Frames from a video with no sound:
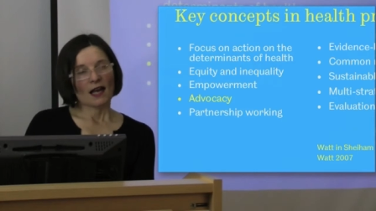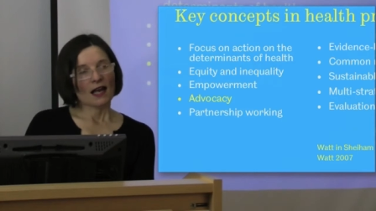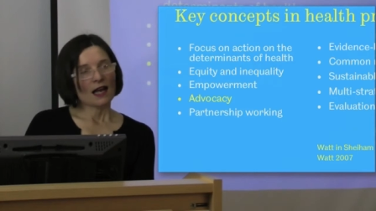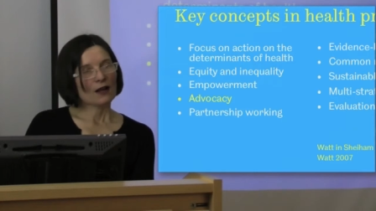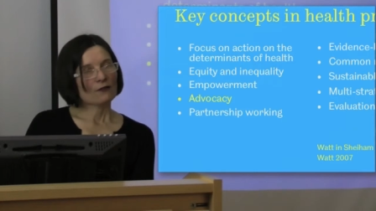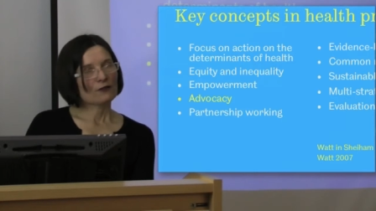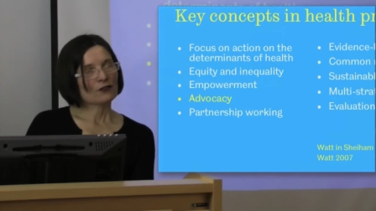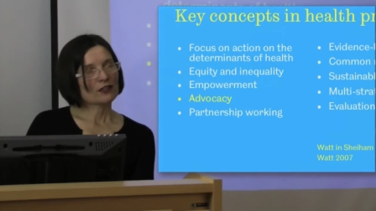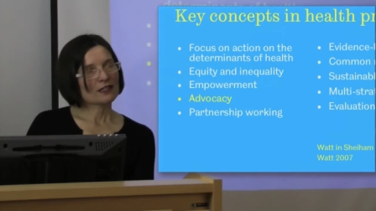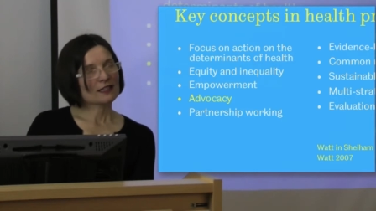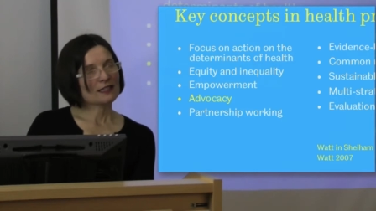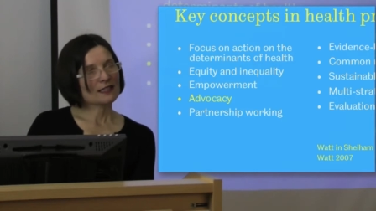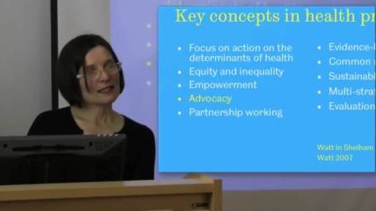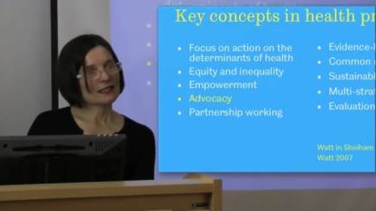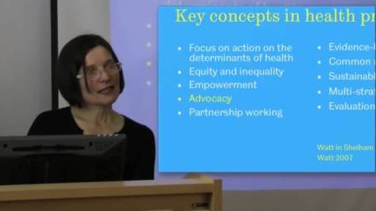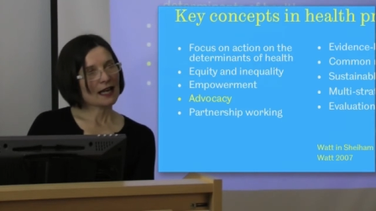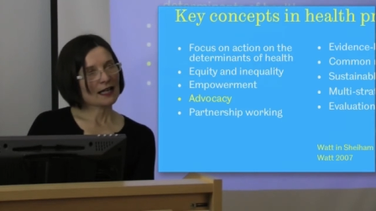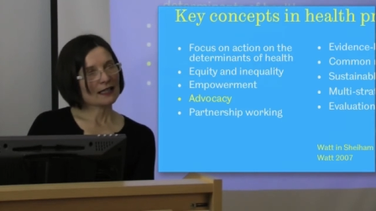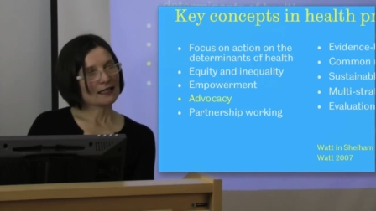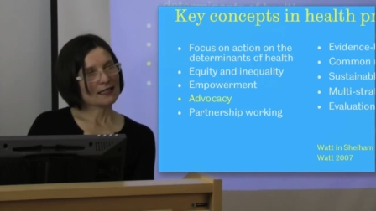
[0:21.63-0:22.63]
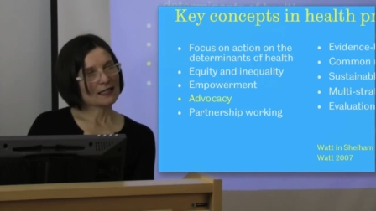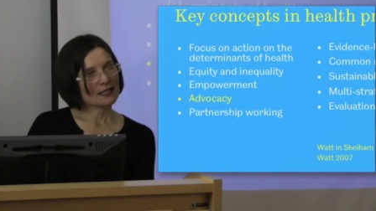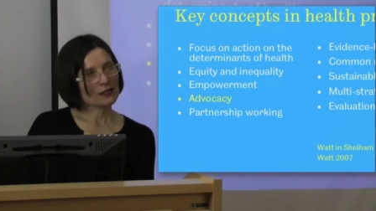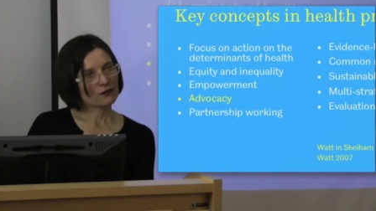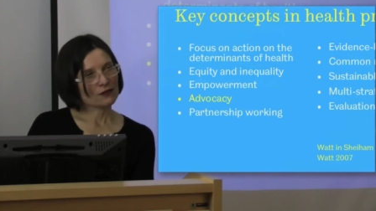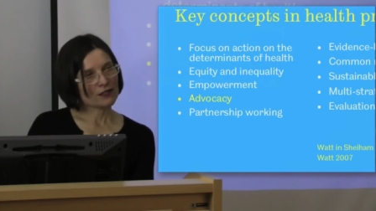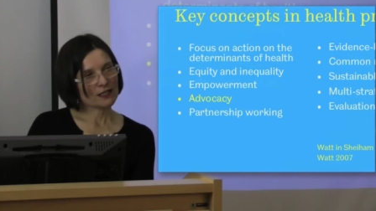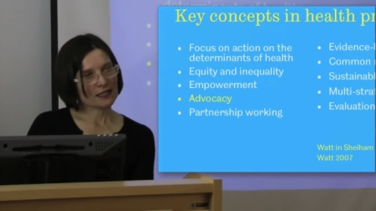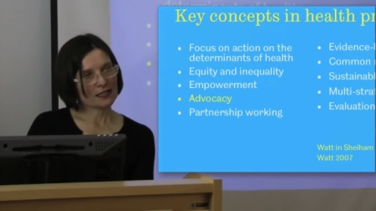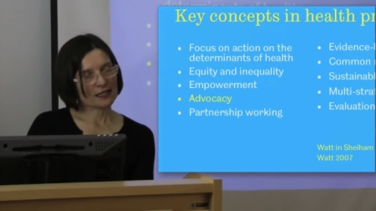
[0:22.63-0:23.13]
Advocacy
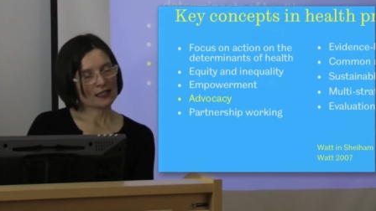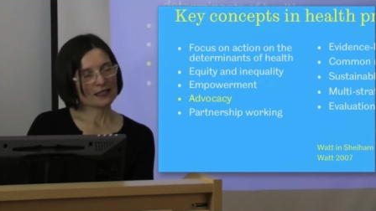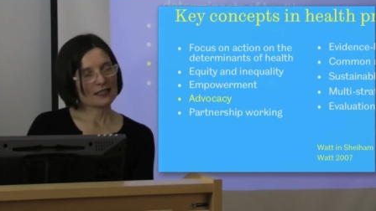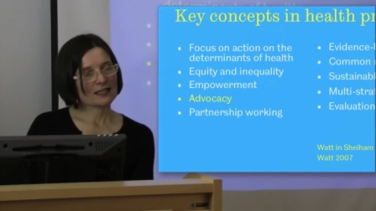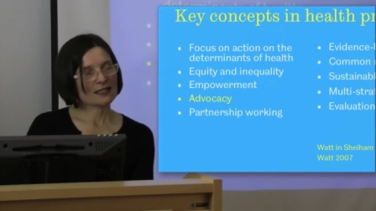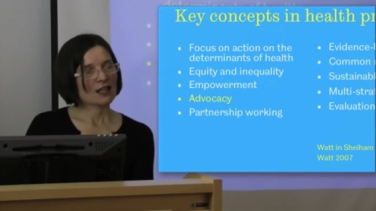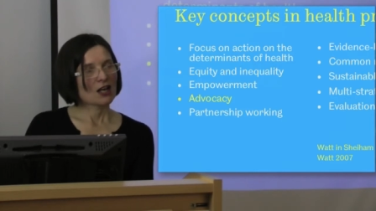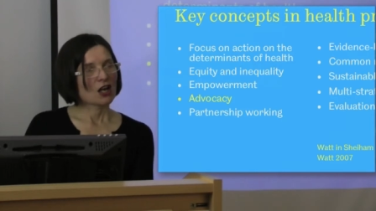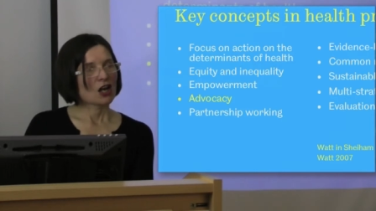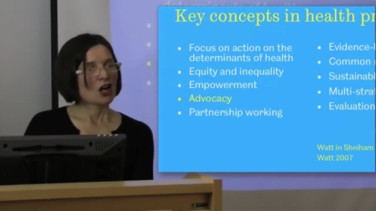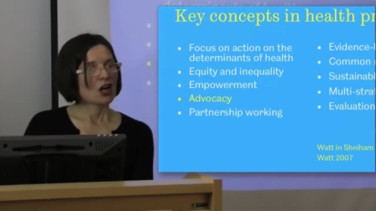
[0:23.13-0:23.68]
activities